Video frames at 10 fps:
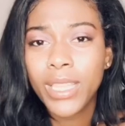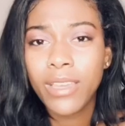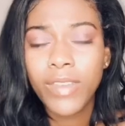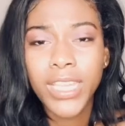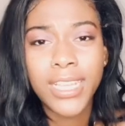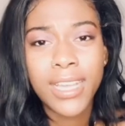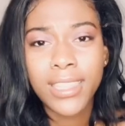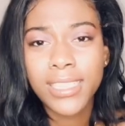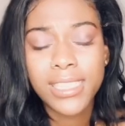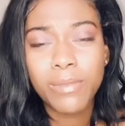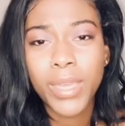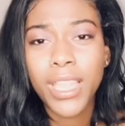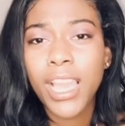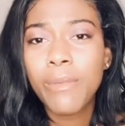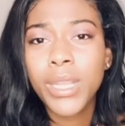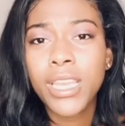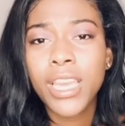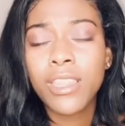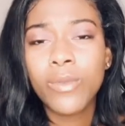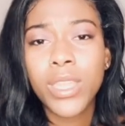believe he done this to me like i've been
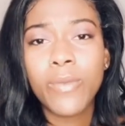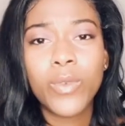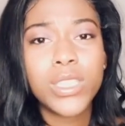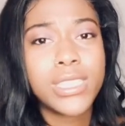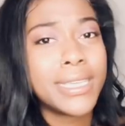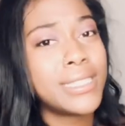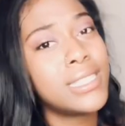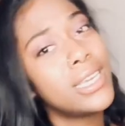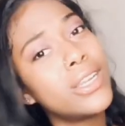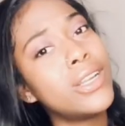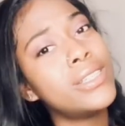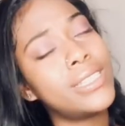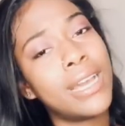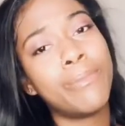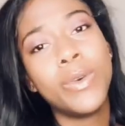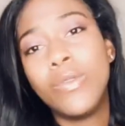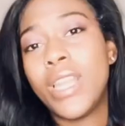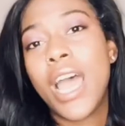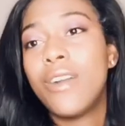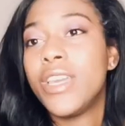together with him for six years and i'm moving
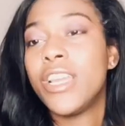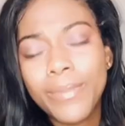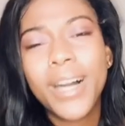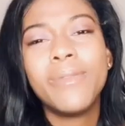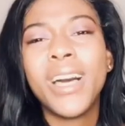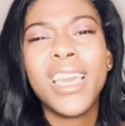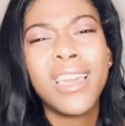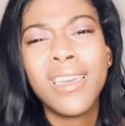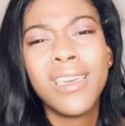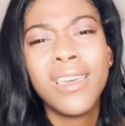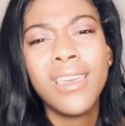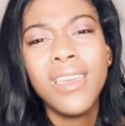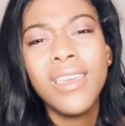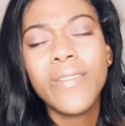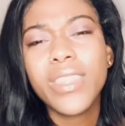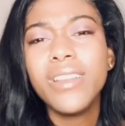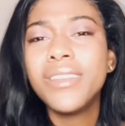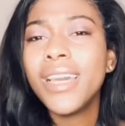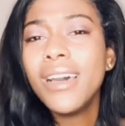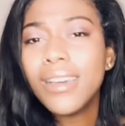out here i'm like you're
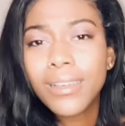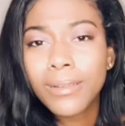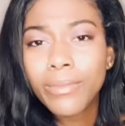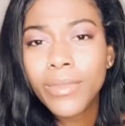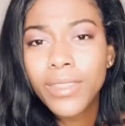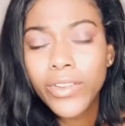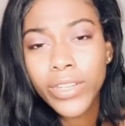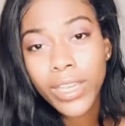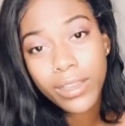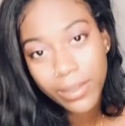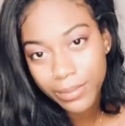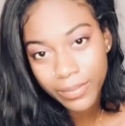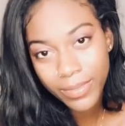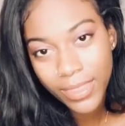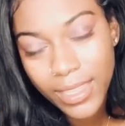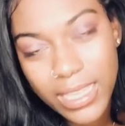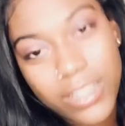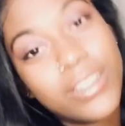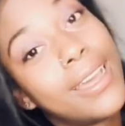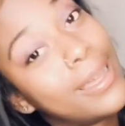dumb you're dumb
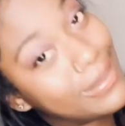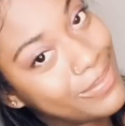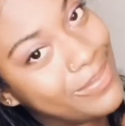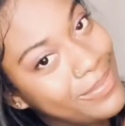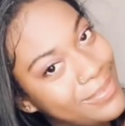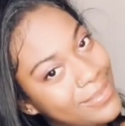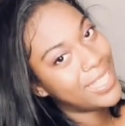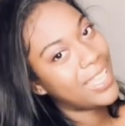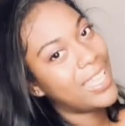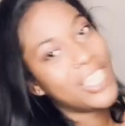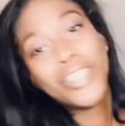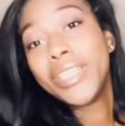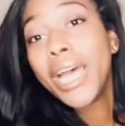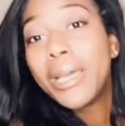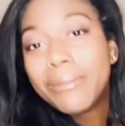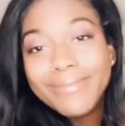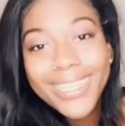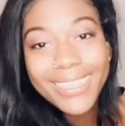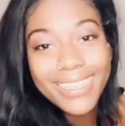you're dumb you're dumb